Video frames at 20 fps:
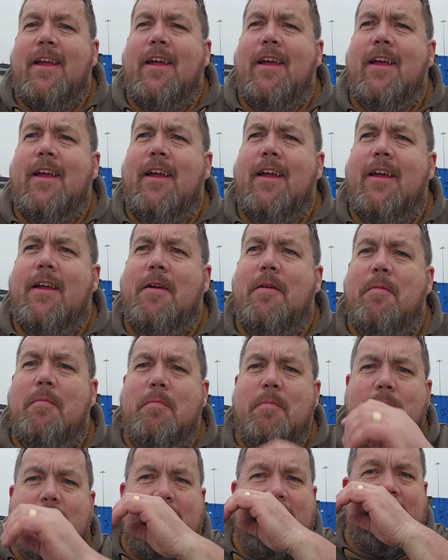
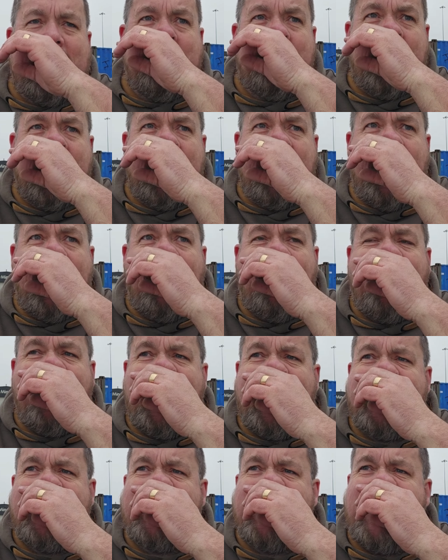um, yeah, but no
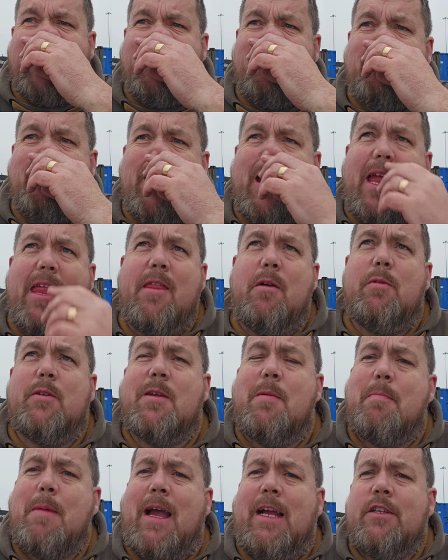fish. Uh, there was
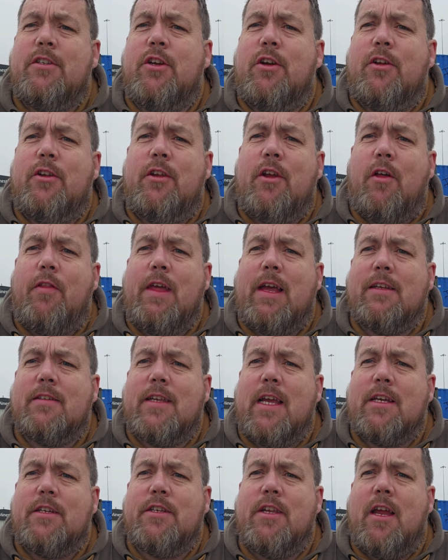a match on on that
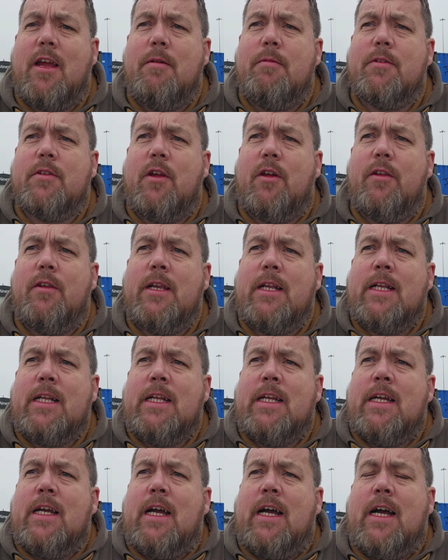section I was on
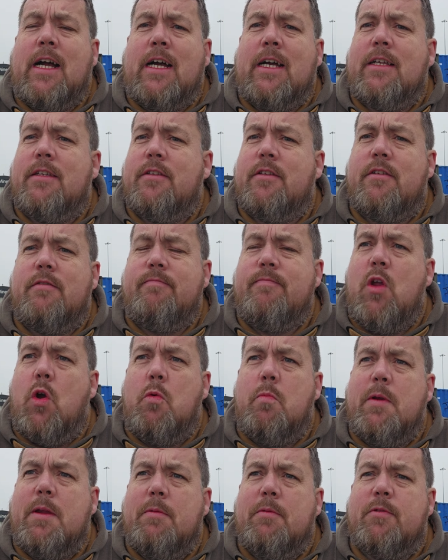and
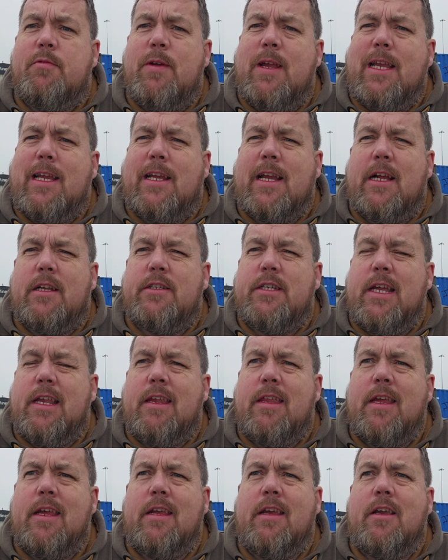nobody was really catching.
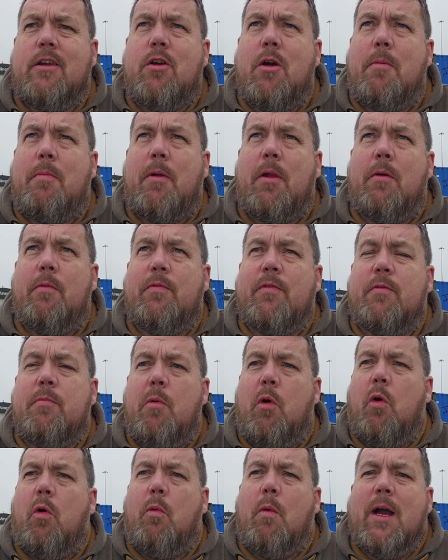I think a couple of
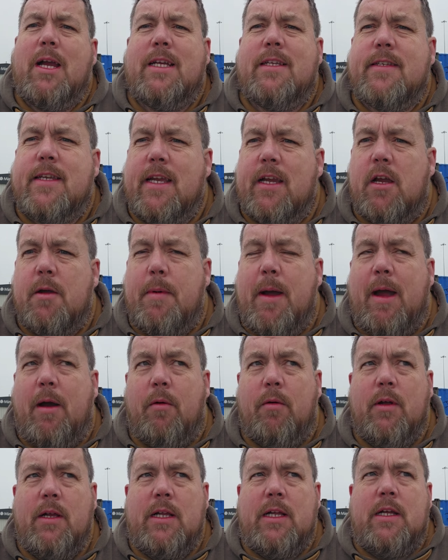small whiting come
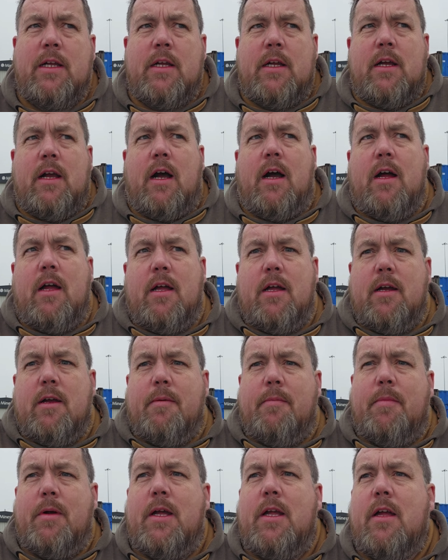out,
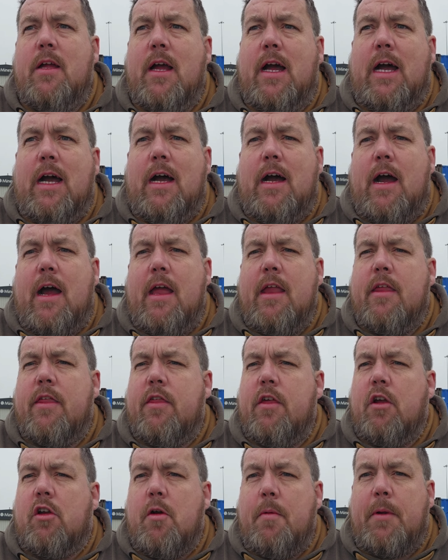um, a,
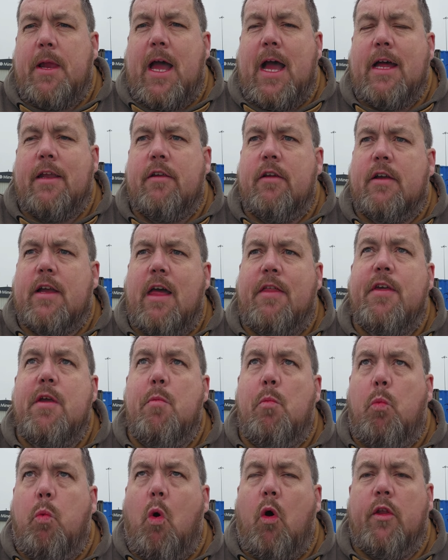a couple of haddock, I
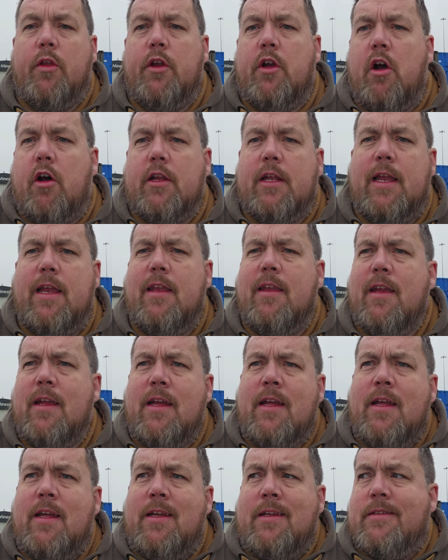think one codling
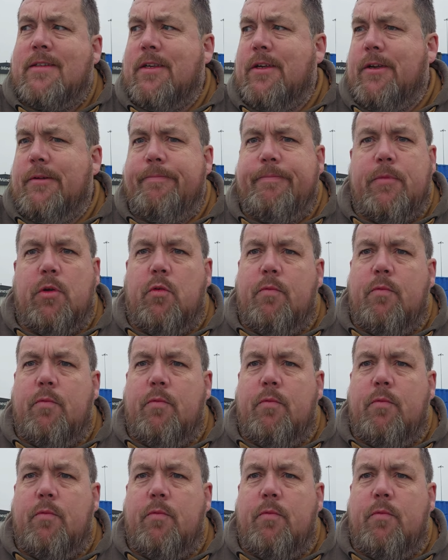to